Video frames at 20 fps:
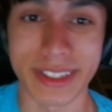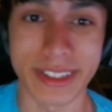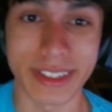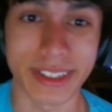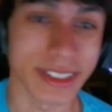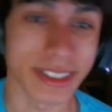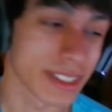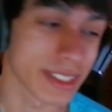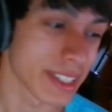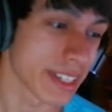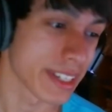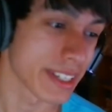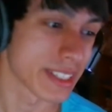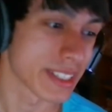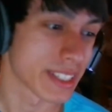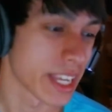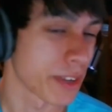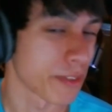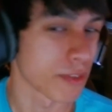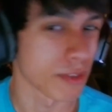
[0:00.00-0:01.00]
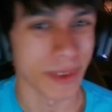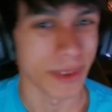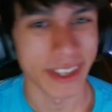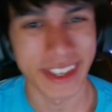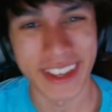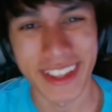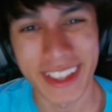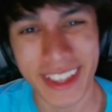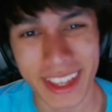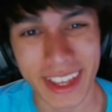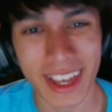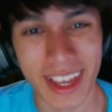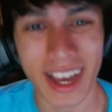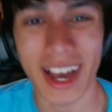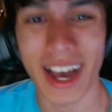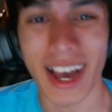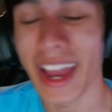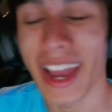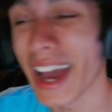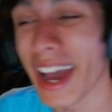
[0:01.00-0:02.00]
just like saved me. Like
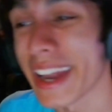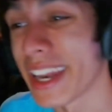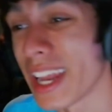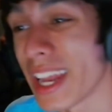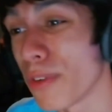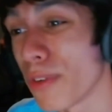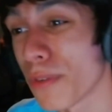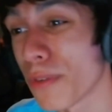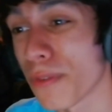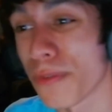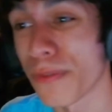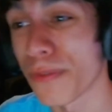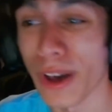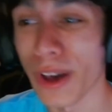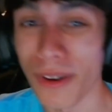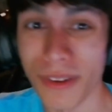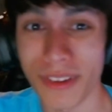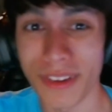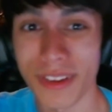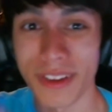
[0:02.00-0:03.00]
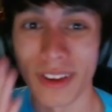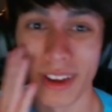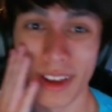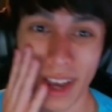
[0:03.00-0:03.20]
I never felt,